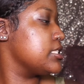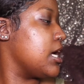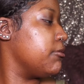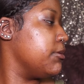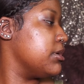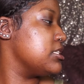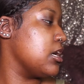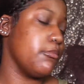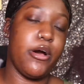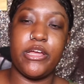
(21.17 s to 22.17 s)
I really want to
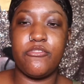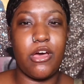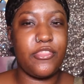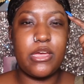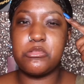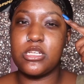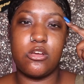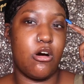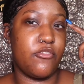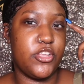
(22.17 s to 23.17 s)
talk about, even though I think I'm just gonna
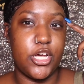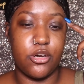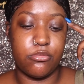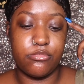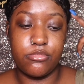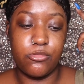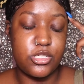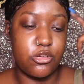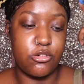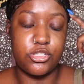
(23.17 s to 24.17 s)
go off the dome. We're just
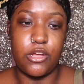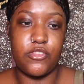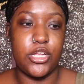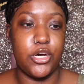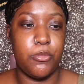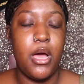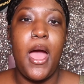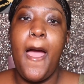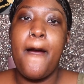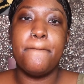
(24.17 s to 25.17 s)
gonna go straight off the dome.
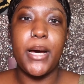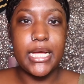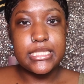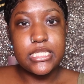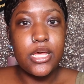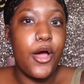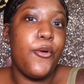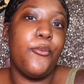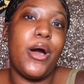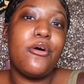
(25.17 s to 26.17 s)
But
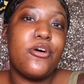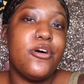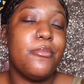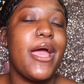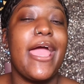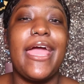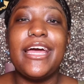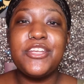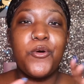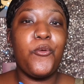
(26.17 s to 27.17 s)
welcome
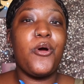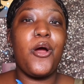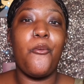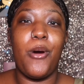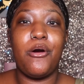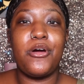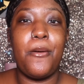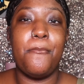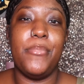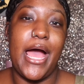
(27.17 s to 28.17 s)
or
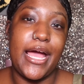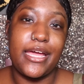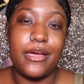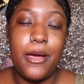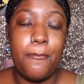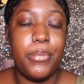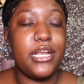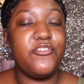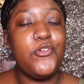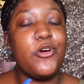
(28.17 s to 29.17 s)
welcome back. But
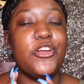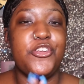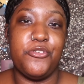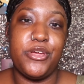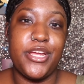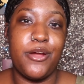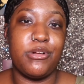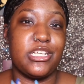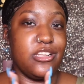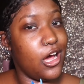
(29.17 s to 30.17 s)
if you are new here, which
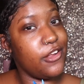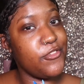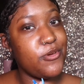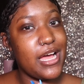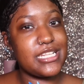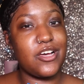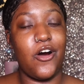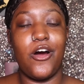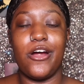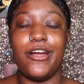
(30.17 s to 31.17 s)
a lot of you guys
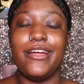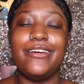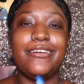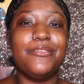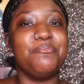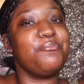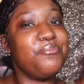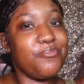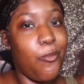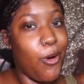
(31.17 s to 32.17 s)
are,
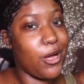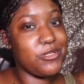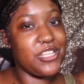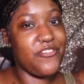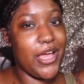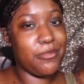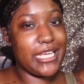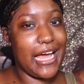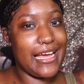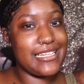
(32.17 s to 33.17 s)
welcome to the family,
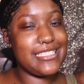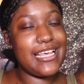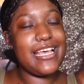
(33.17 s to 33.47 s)
guys.